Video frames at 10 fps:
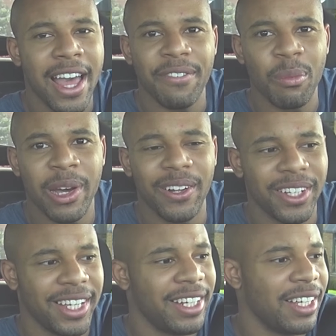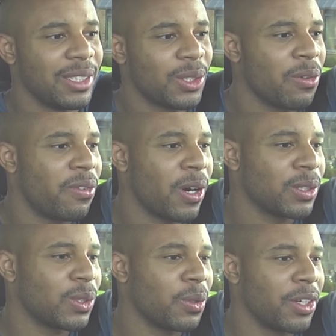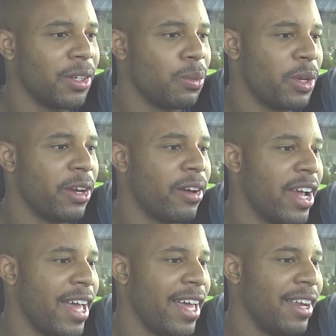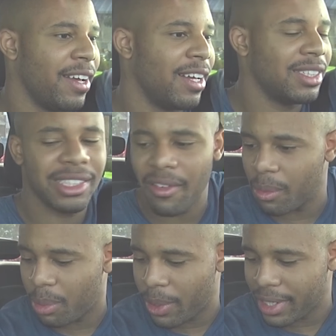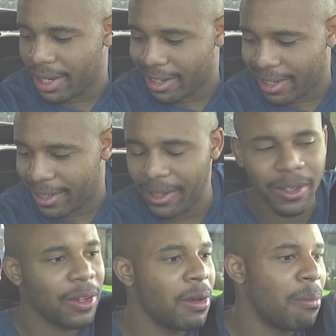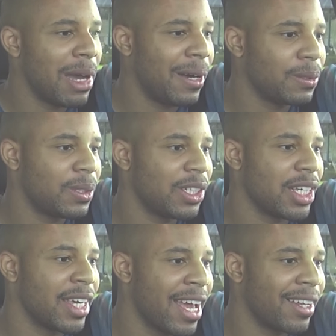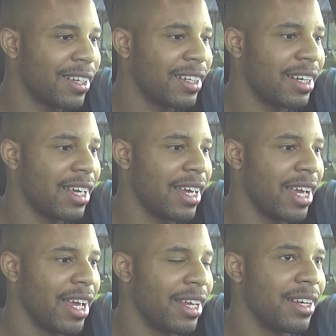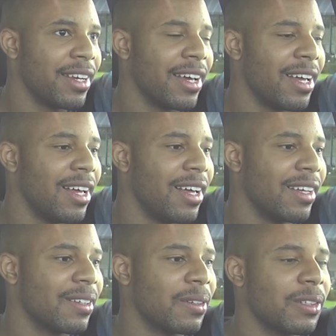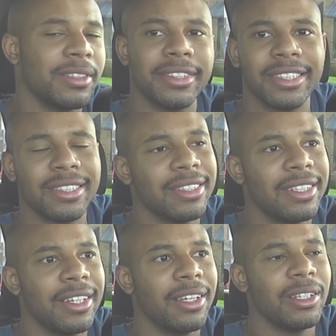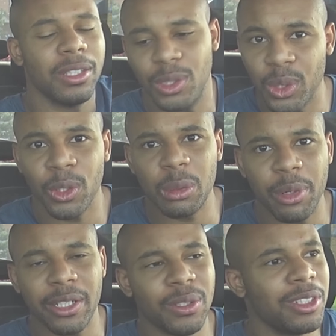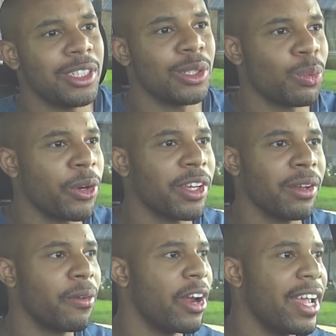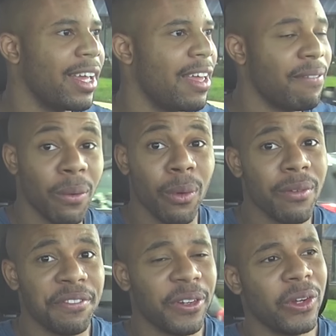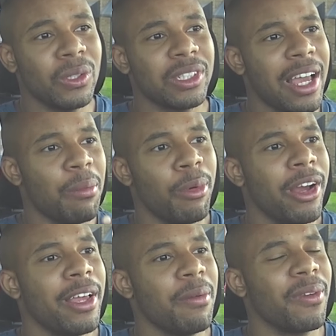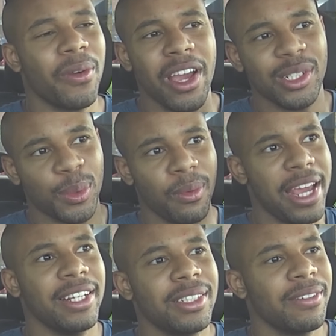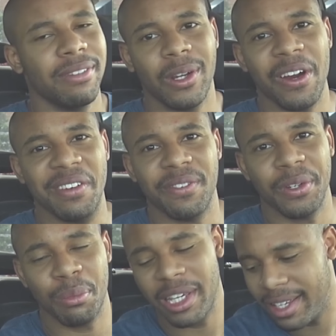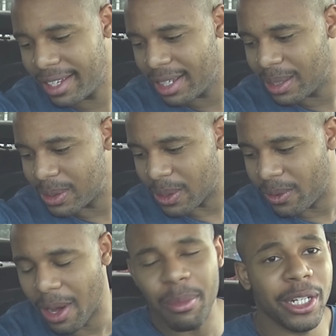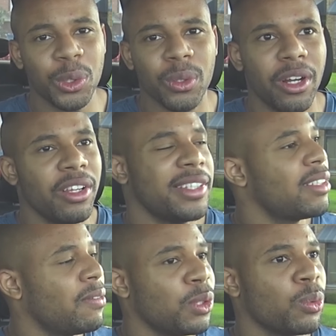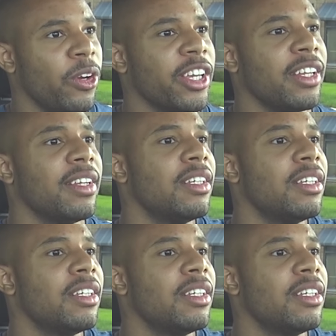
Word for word: half a mile in and so far so good. We are at uh, 7.9 miles to the gallon and uh, the surge brakes on this is working great. If it weren't for those, I'd probably crash right into the car in front of me. So I made sure all that stuff was working